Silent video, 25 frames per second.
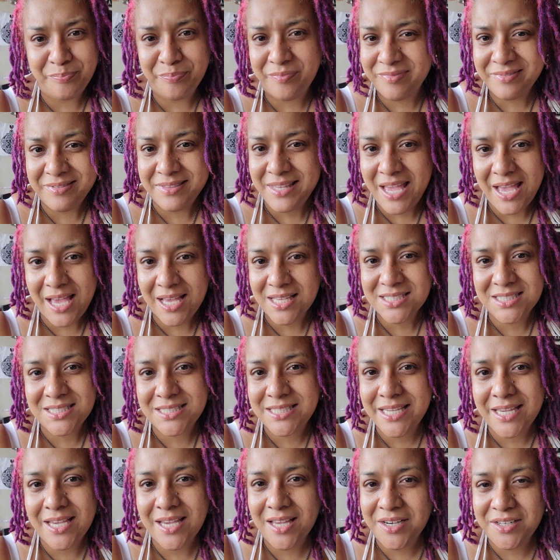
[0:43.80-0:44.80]

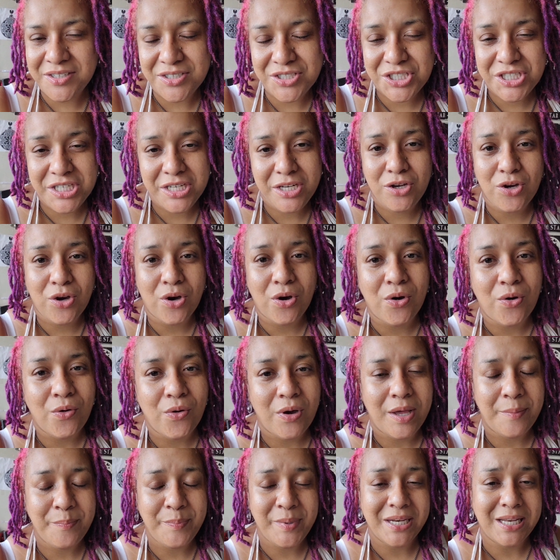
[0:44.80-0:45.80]
nasty energy go
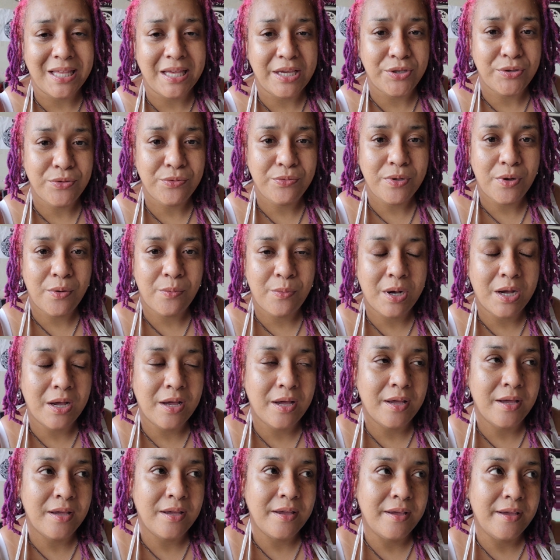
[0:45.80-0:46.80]
and be like, "You know
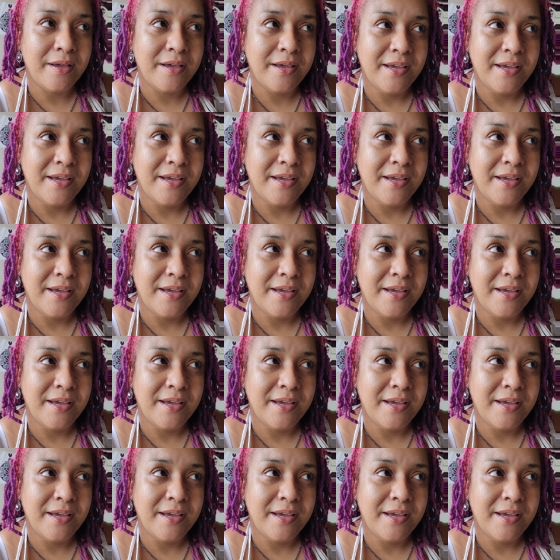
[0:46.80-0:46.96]
what?